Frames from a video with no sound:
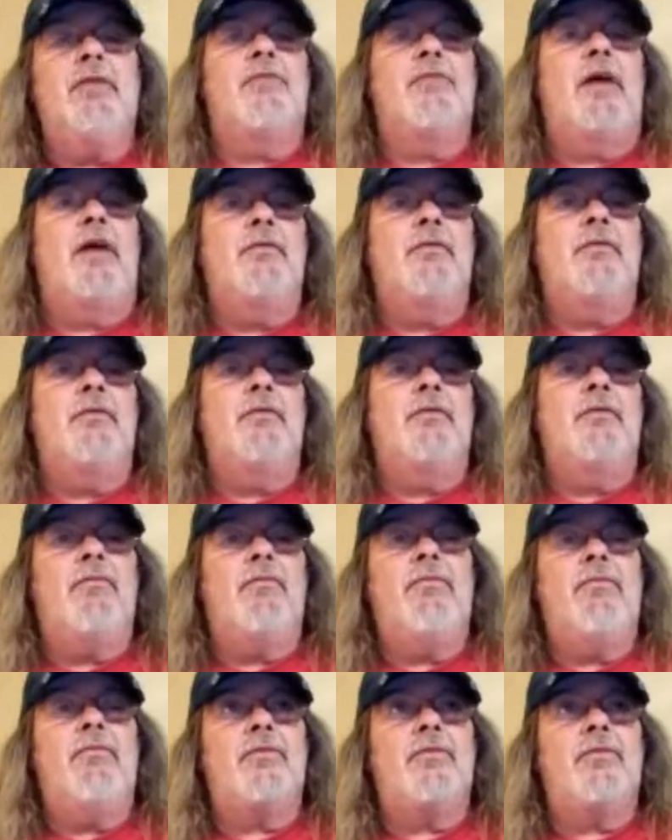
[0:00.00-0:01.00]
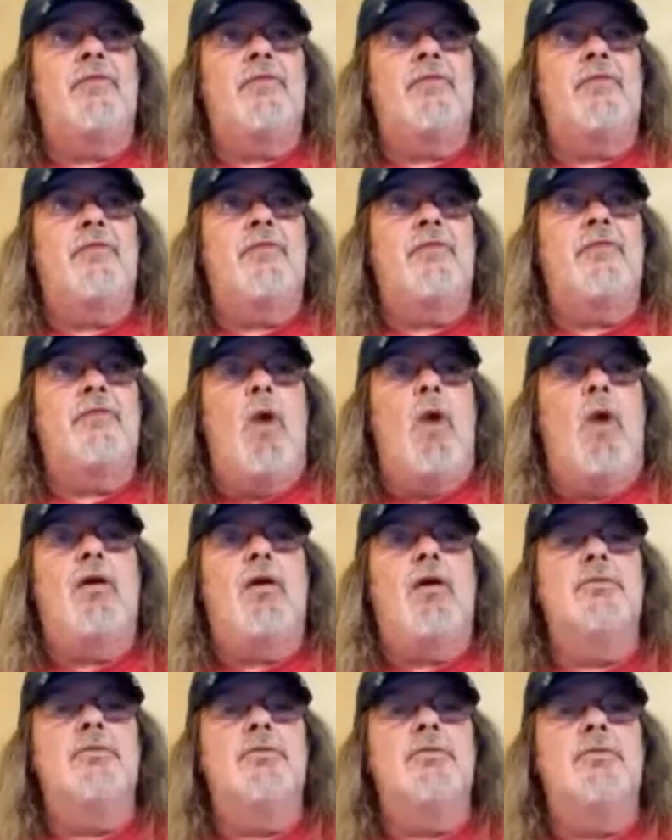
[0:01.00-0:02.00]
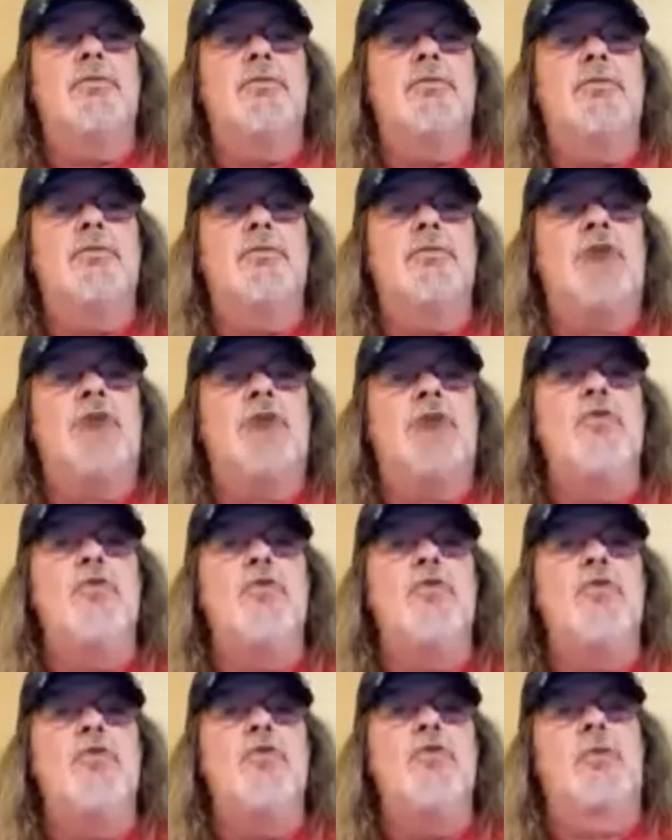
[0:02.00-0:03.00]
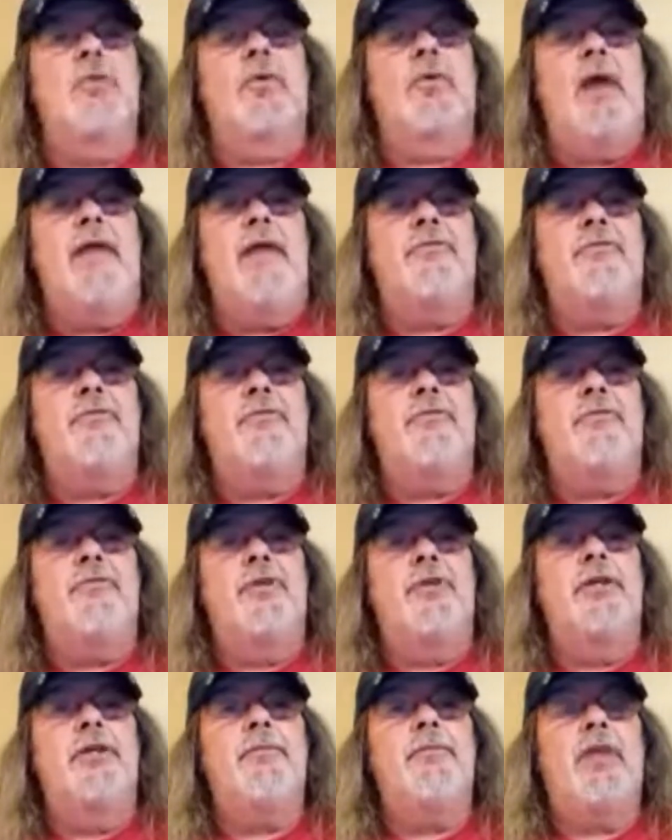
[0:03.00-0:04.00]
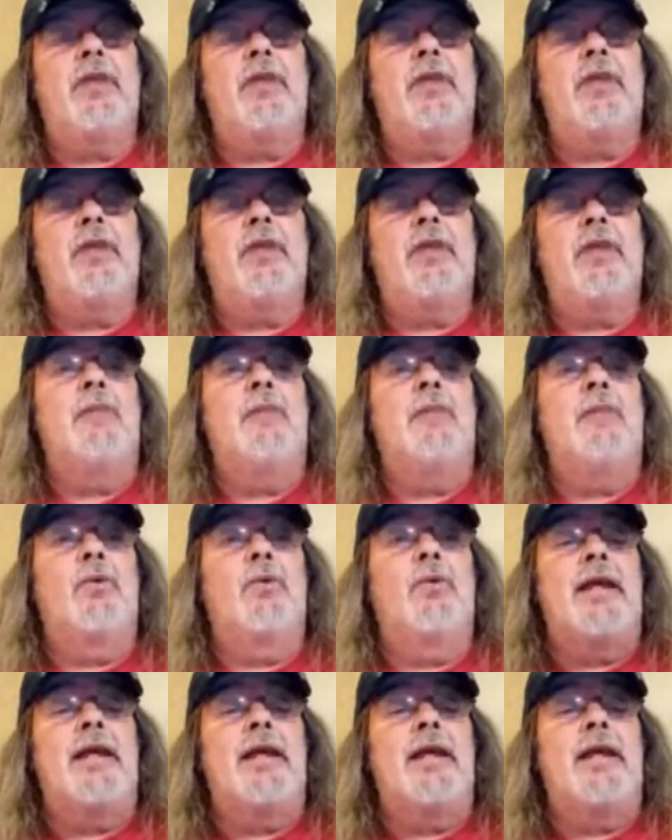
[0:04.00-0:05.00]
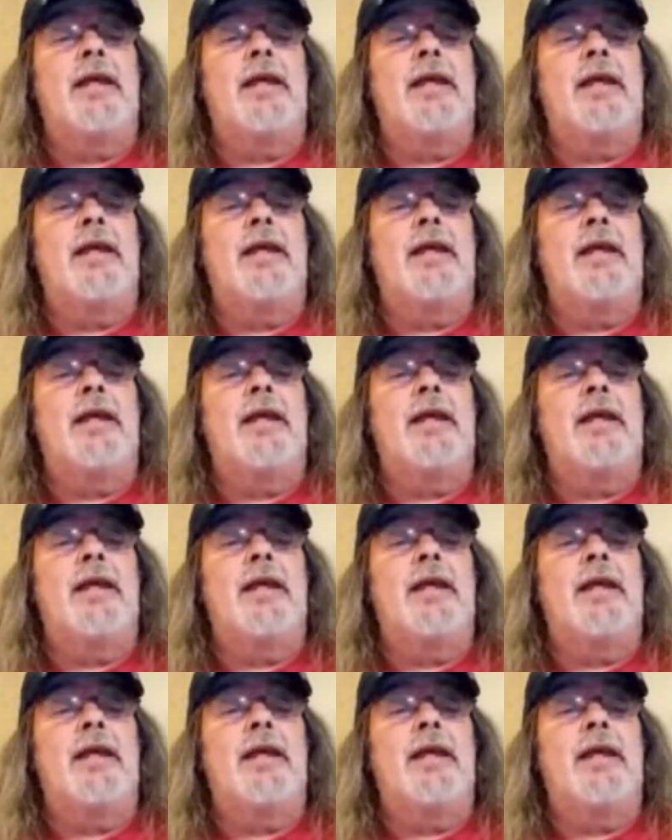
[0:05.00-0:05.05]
I walk on my toes on my right foot, it got me in the right knee.